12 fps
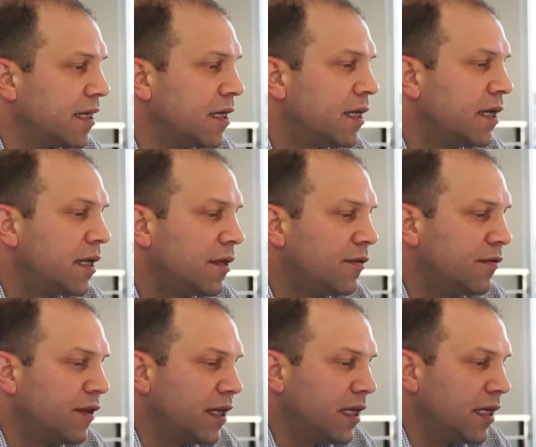and
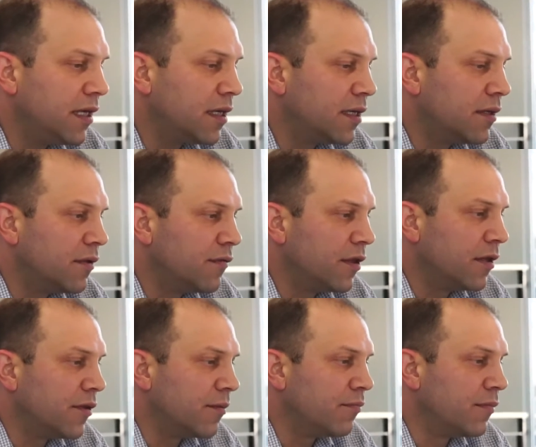the
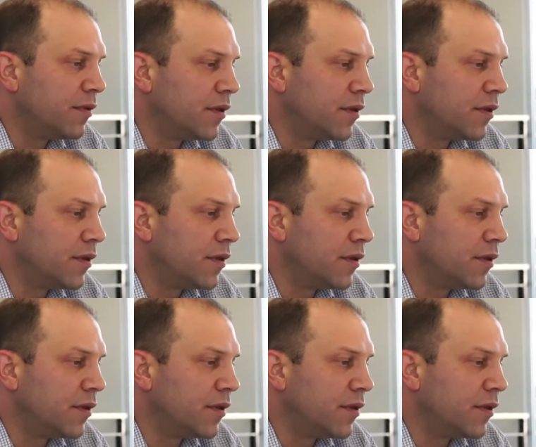the,